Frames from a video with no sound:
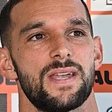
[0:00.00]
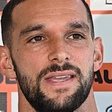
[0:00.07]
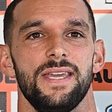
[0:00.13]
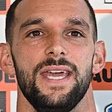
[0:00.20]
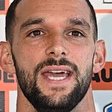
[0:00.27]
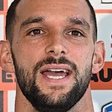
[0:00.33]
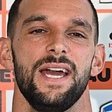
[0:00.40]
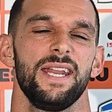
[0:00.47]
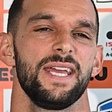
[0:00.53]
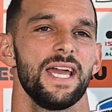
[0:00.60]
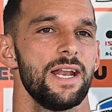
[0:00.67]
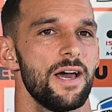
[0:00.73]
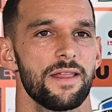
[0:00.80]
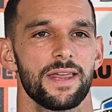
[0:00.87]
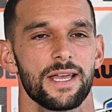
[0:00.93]
Yeah, and
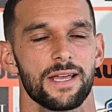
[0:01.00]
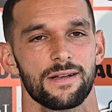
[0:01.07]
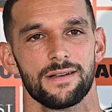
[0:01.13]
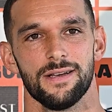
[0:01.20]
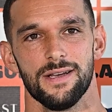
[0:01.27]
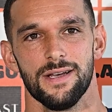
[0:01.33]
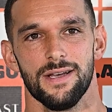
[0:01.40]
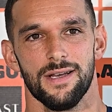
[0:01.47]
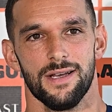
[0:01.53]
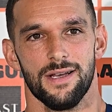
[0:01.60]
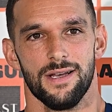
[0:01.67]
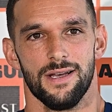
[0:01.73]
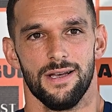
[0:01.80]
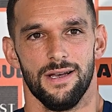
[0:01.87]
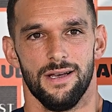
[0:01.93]
again, I think,
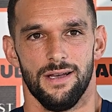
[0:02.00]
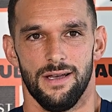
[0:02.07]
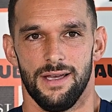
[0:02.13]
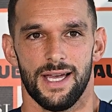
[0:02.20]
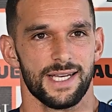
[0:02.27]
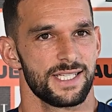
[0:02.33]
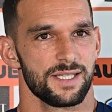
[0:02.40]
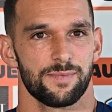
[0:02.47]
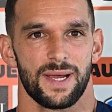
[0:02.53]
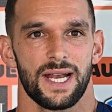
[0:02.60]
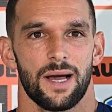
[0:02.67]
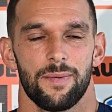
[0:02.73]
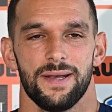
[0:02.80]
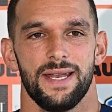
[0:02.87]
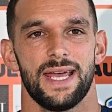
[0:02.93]
yes, it's been
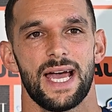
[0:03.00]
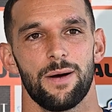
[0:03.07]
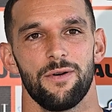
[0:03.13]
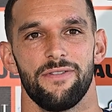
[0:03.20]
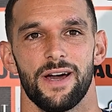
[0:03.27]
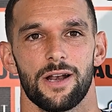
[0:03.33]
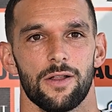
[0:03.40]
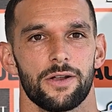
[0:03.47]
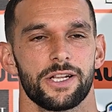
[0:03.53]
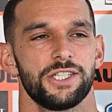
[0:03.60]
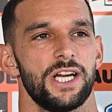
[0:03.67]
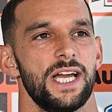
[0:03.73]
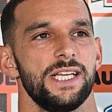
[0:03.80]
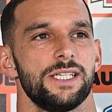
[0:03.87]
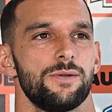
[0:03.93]
up and down. We've had a lot of
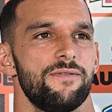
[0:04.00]
changes.